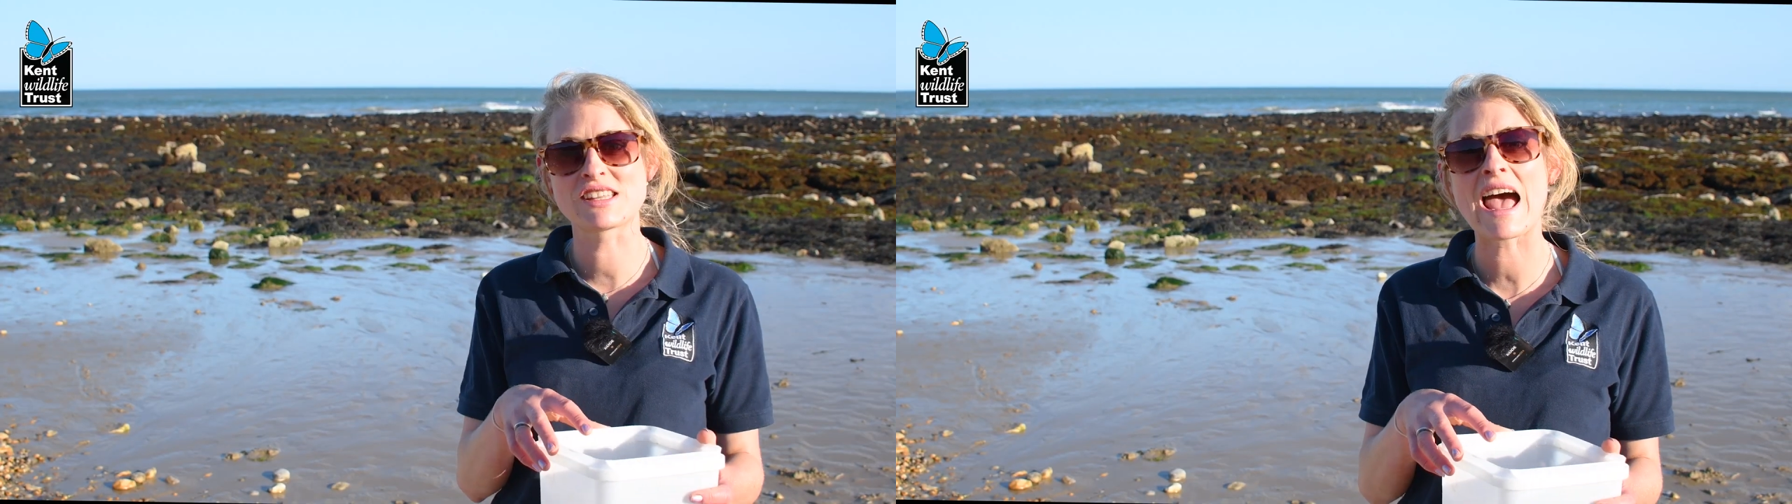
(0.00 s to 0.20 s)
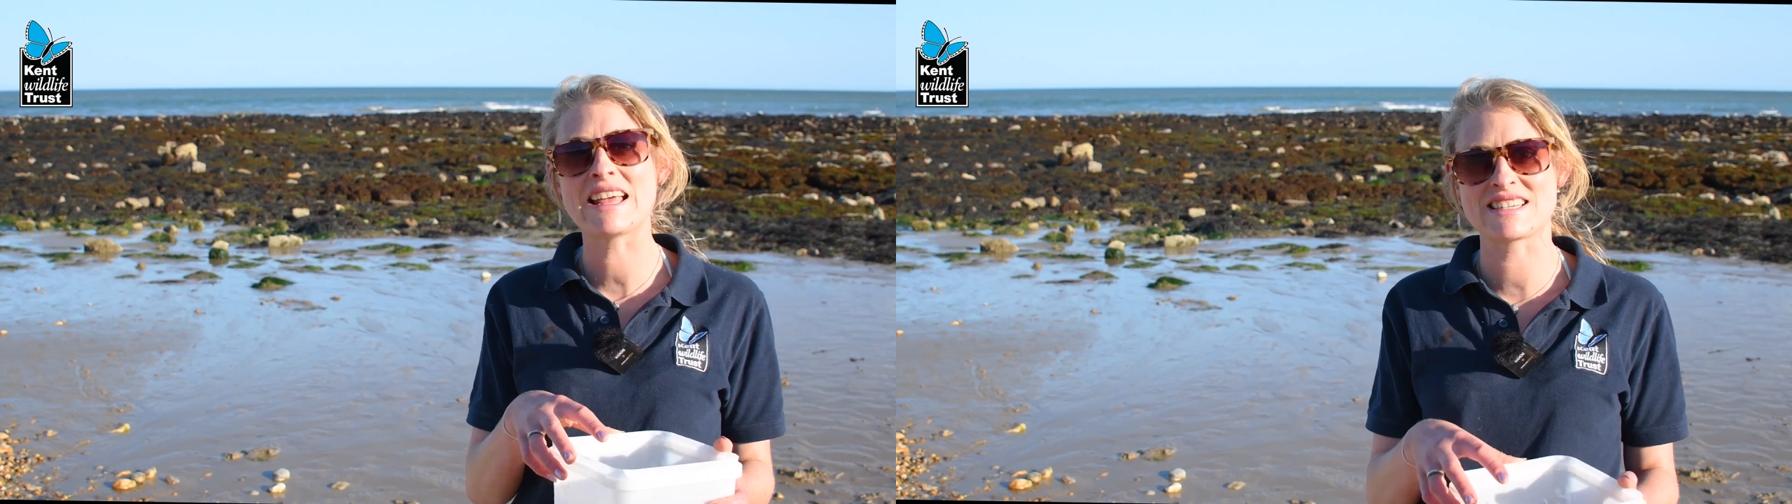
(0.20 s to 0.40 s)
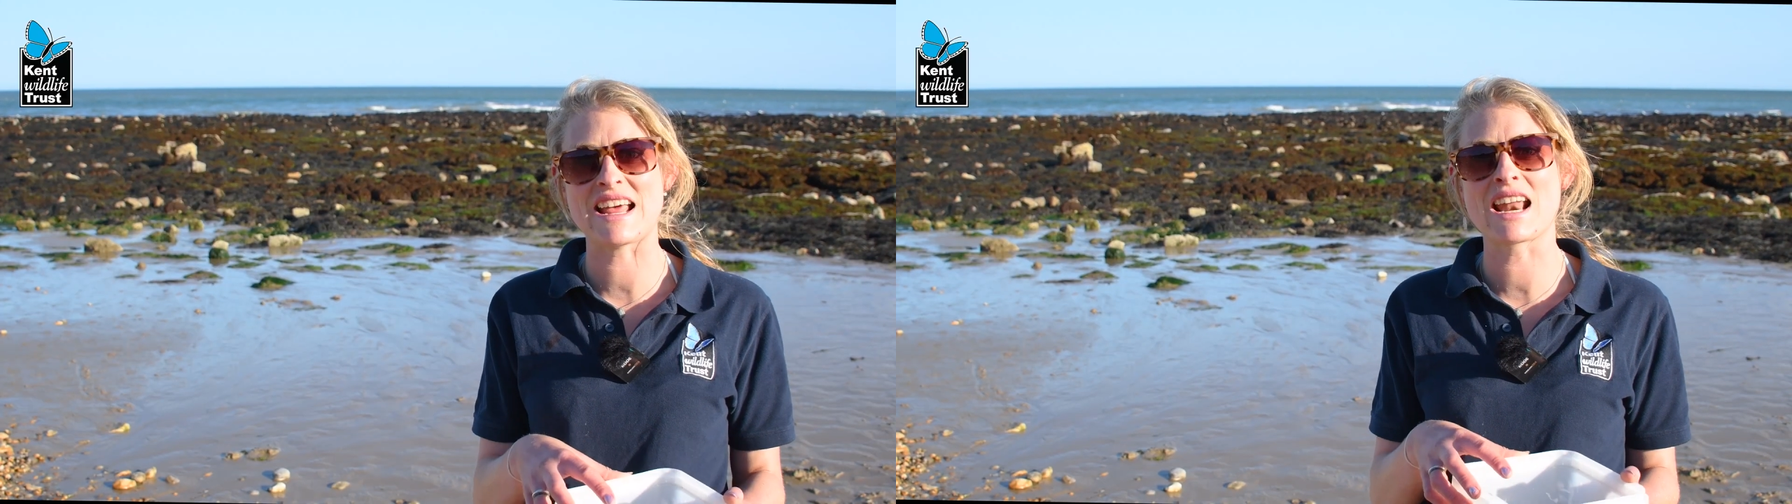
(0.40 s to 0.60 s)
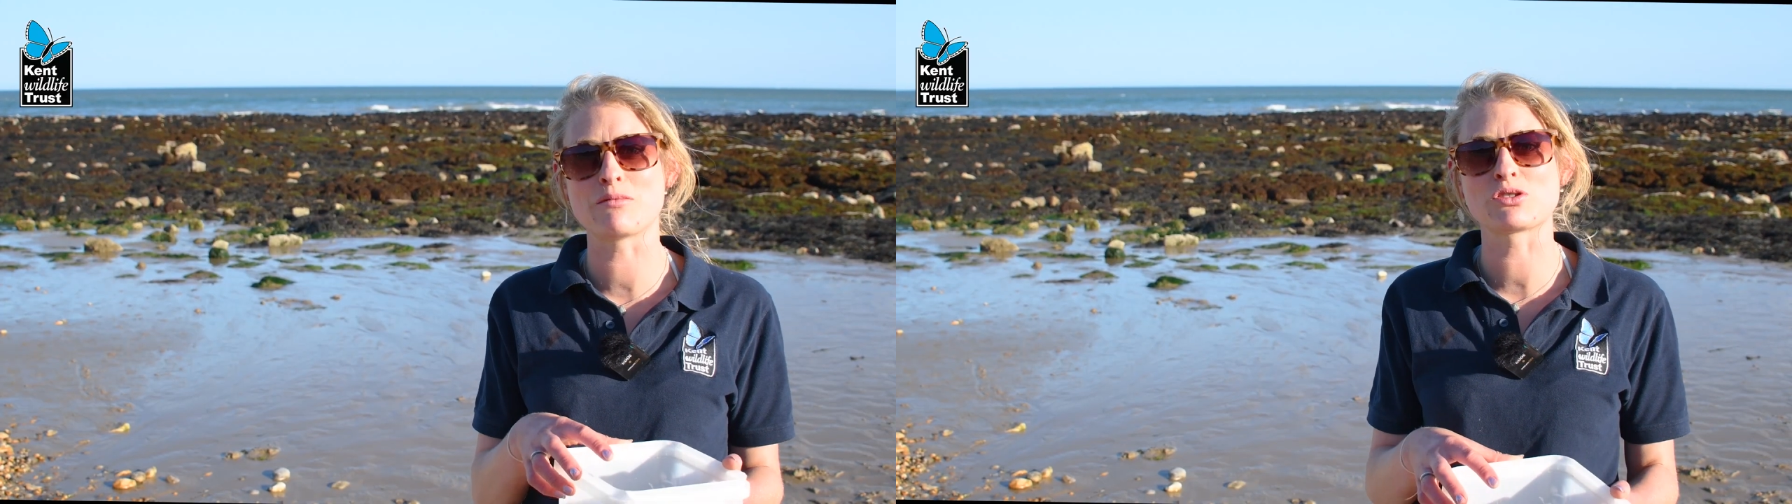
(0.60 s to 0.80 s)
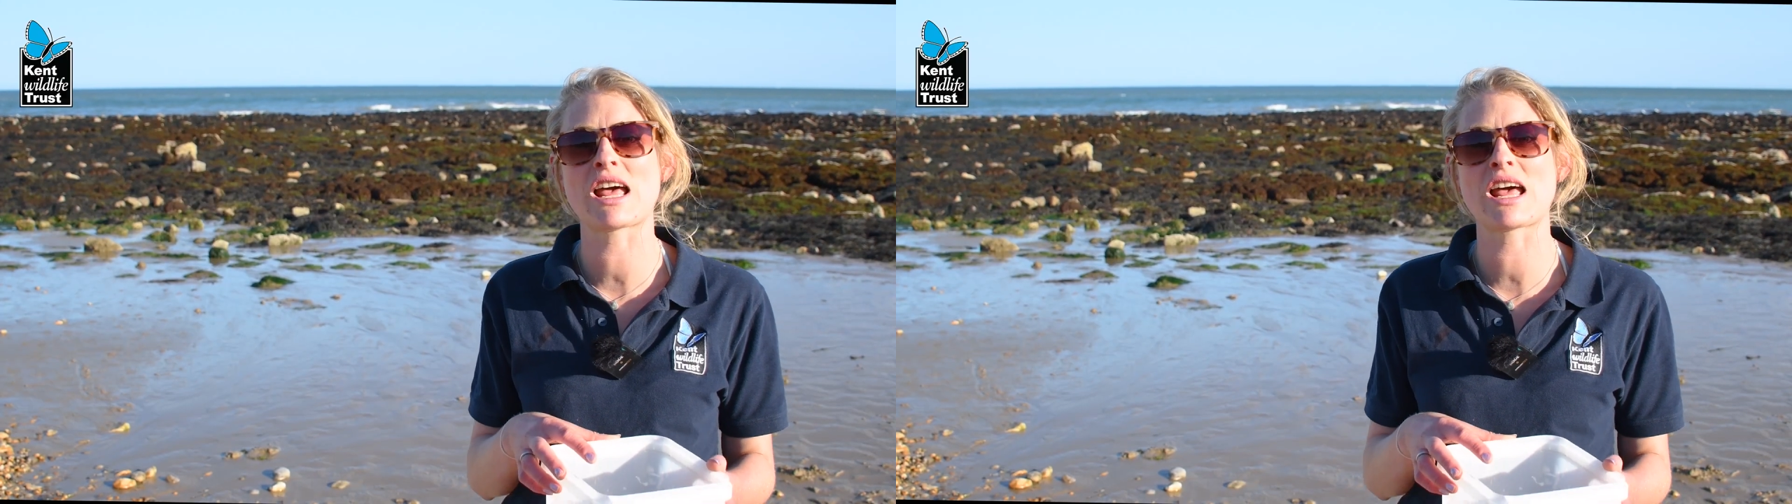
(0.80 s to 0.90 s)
that is an animal's